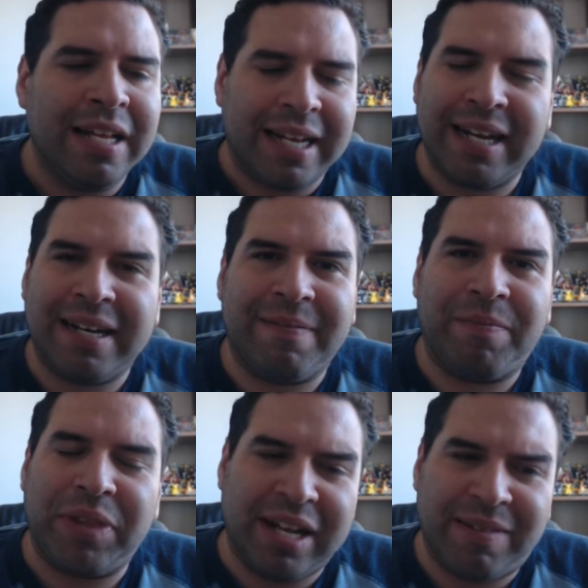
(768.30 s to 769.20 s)

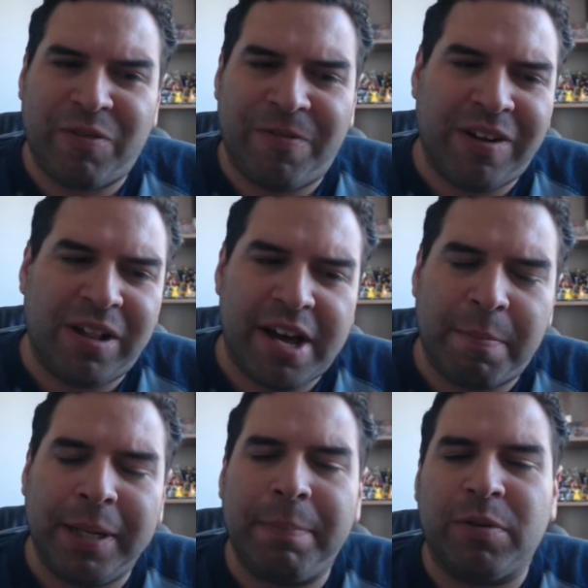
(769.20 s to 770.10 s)
with a lot
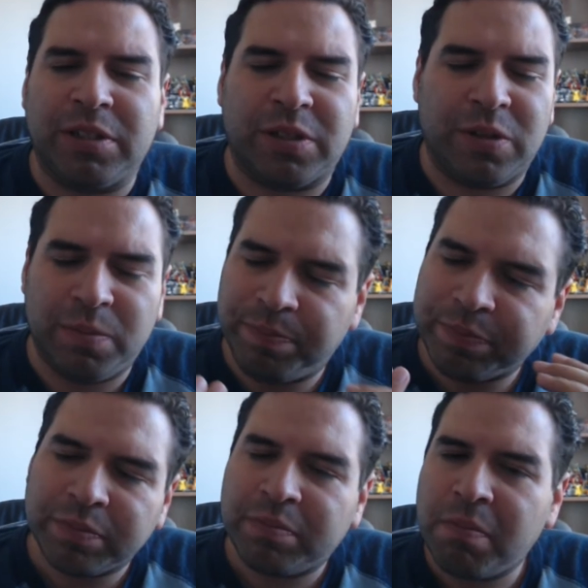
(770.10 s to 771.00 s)
of people. So
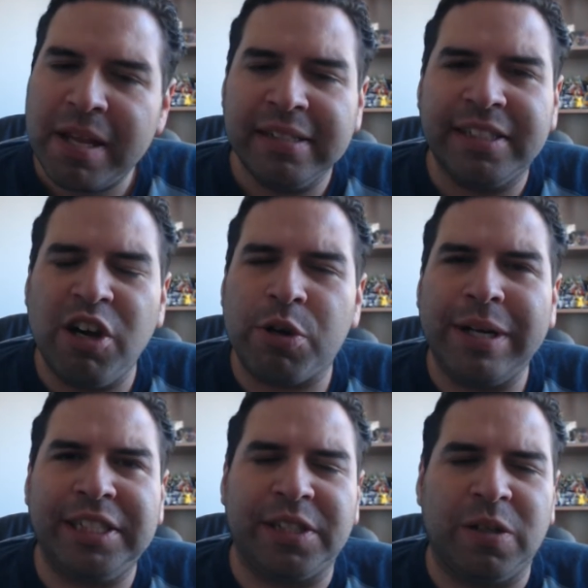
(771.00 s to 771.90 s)
still
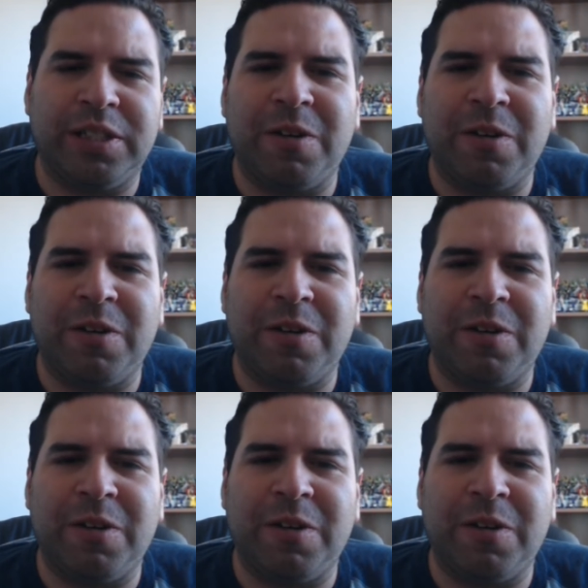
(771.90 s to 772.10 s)
great show, still